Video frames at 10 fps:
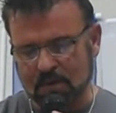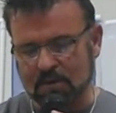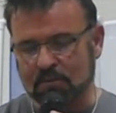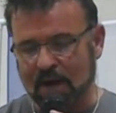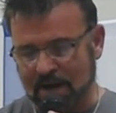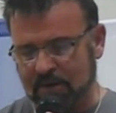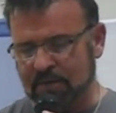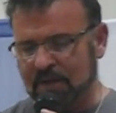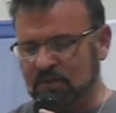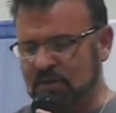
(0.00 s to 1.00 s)
The writer
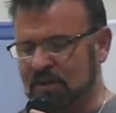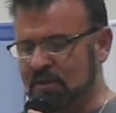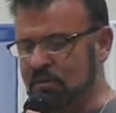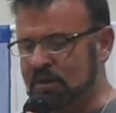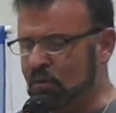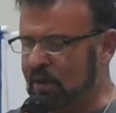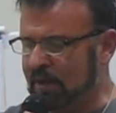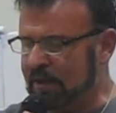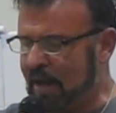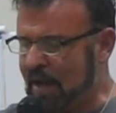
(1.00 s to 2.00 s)
then stood with
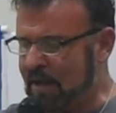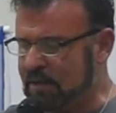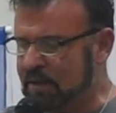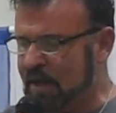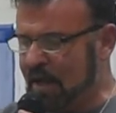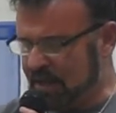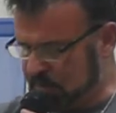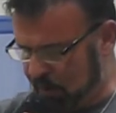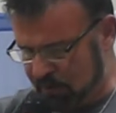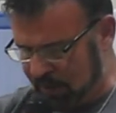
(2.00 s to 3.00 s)
quill in hand, and
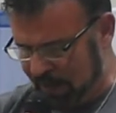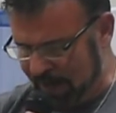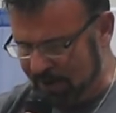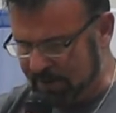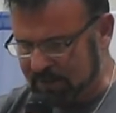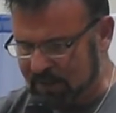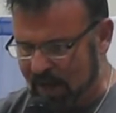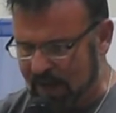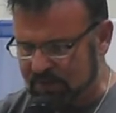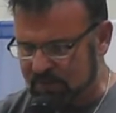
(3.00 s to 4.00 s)
spoke aloud in
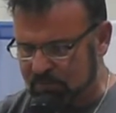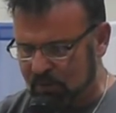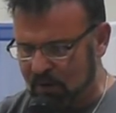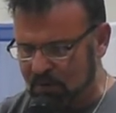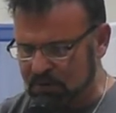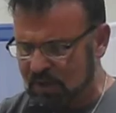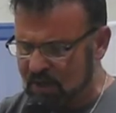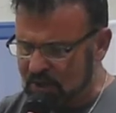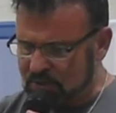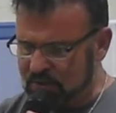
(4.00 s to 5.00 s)
lines of prose,
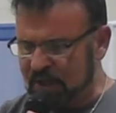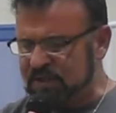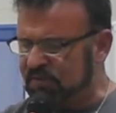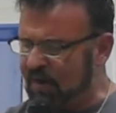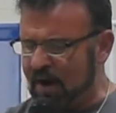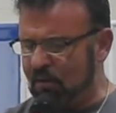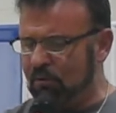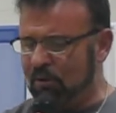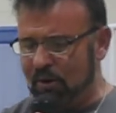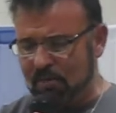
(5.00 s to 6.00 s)
"To this
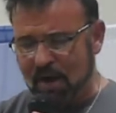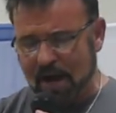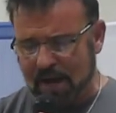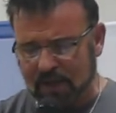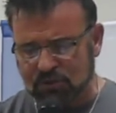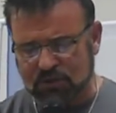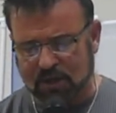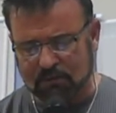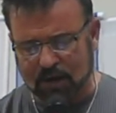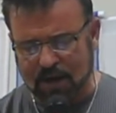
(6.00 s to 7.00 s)
fair war my hand
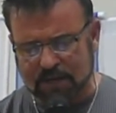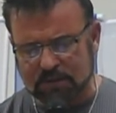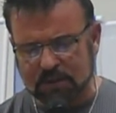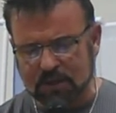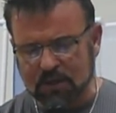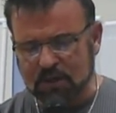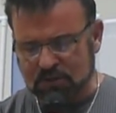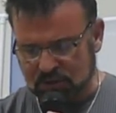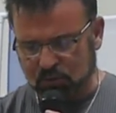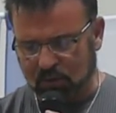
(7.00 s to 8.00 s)
shall write,
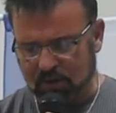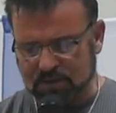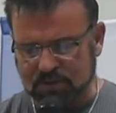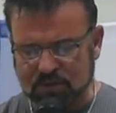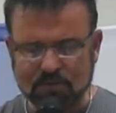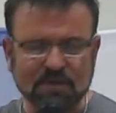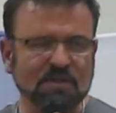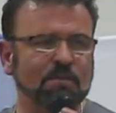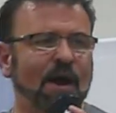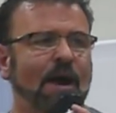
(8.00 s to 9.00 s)
such words as to
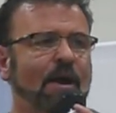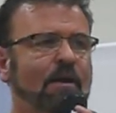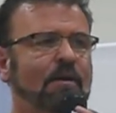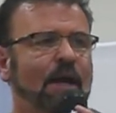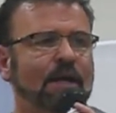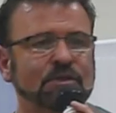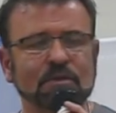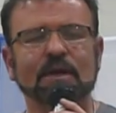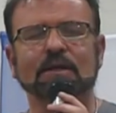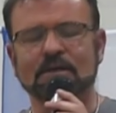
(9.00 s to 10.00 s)
inspire and to
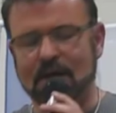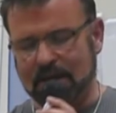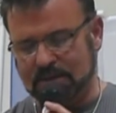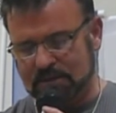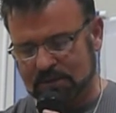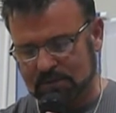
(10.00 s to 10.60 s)
ignite."